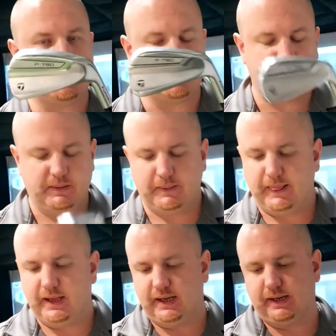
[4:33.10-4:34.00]
butter,
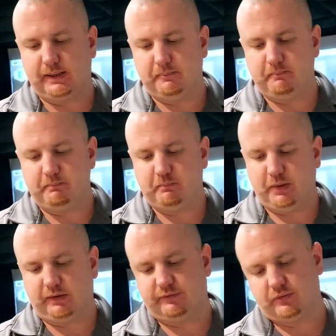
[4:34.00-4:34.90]

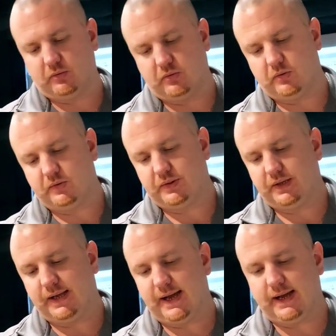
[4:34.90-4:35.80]
but for
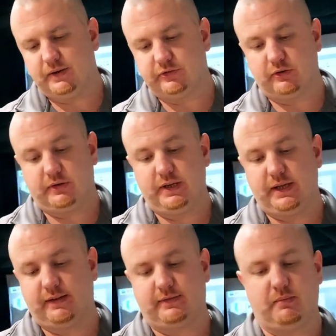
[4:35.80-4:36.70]
the guy who's
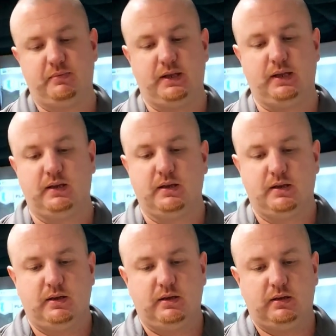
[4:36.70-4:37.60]
looking at something
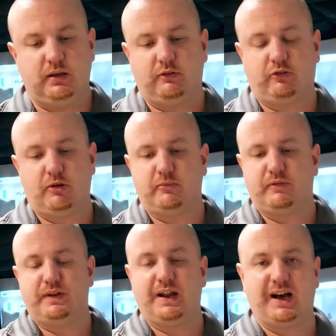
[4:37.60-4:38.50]
in terms
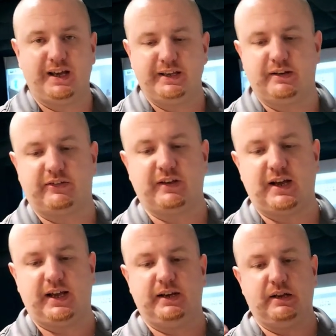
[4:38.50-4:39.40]
of an iron
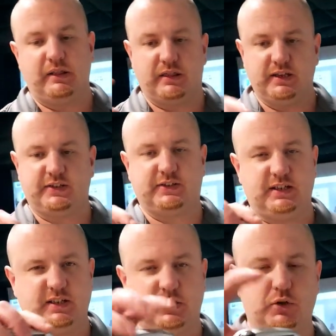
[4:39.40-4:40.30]
design, this
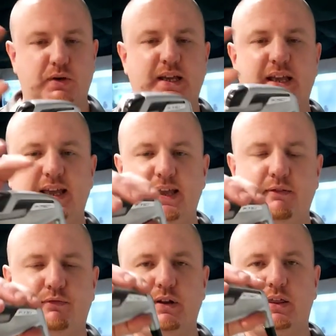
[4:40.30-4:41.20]
is doing
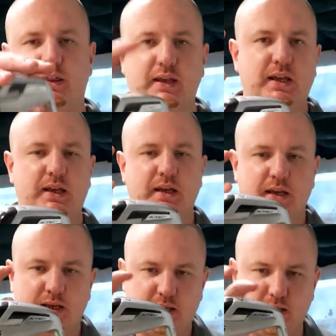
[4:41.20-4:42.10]
everything
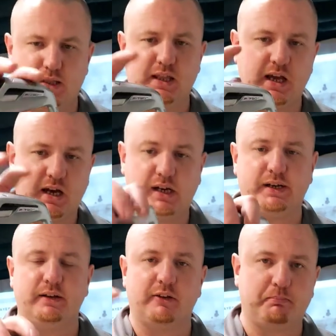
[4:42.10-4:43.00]
in the
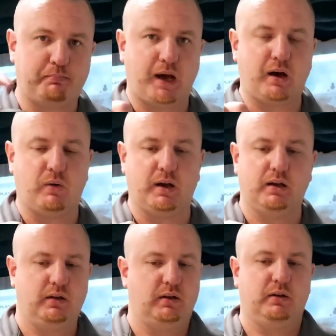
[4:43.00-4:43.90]
iron's power